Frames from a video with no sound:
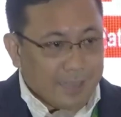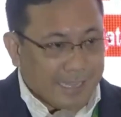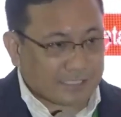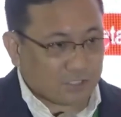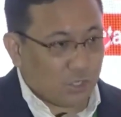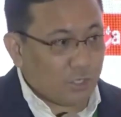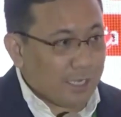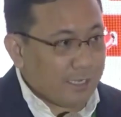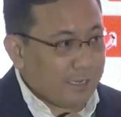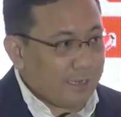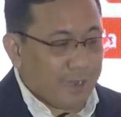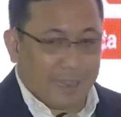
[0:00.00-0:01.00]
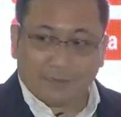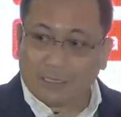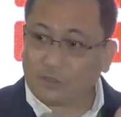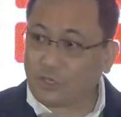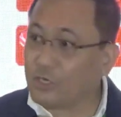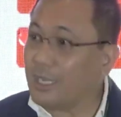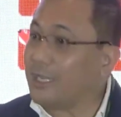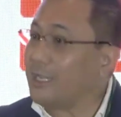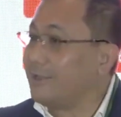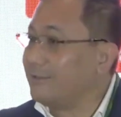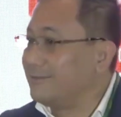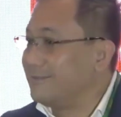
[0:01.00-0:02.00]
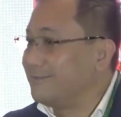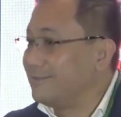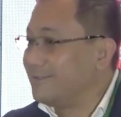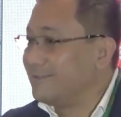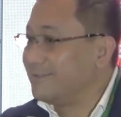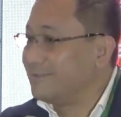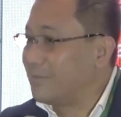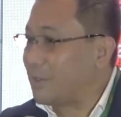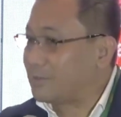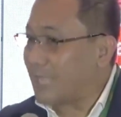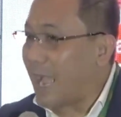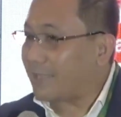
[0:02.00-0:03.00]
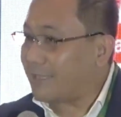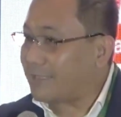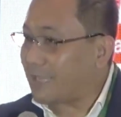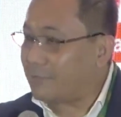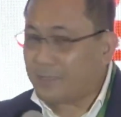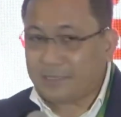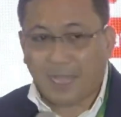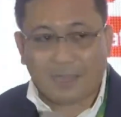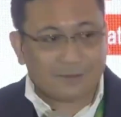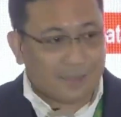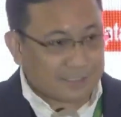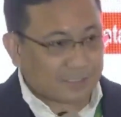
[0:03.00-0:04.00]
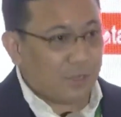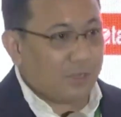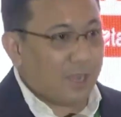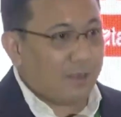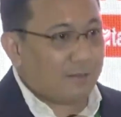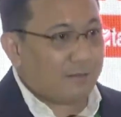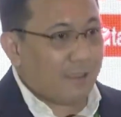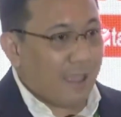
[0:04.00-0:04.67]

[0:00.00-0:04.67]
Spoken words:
externally and internally. Because hacking can be done external,